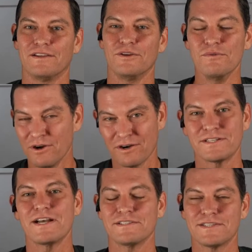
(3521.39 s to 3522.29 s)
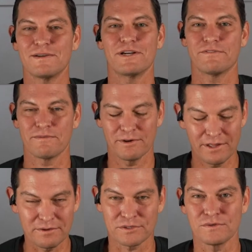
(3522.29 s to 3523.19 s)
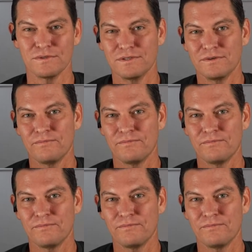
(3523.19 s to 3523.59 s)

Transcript: you narked out somebody from another school.